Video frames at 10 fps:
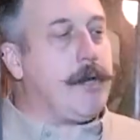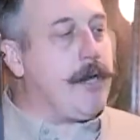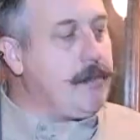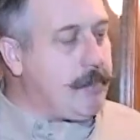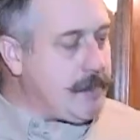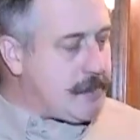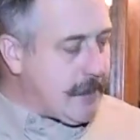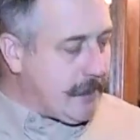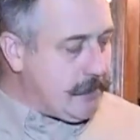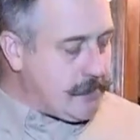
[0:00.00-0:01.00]
by anybody's
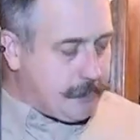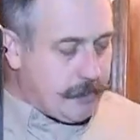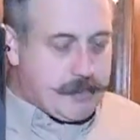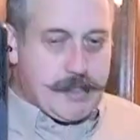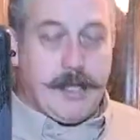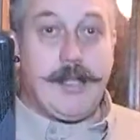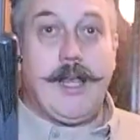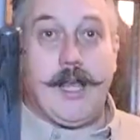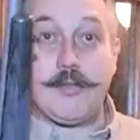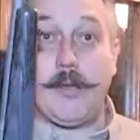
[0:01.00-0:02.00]
standards, but
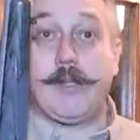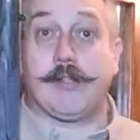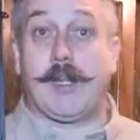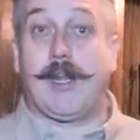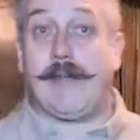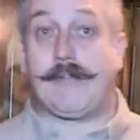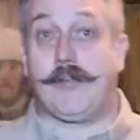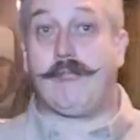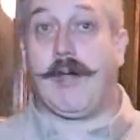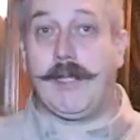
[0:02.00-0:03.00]
as we've got a left
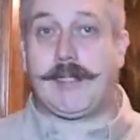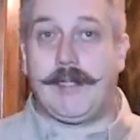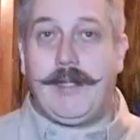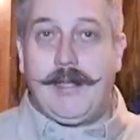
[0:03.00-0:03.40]
and right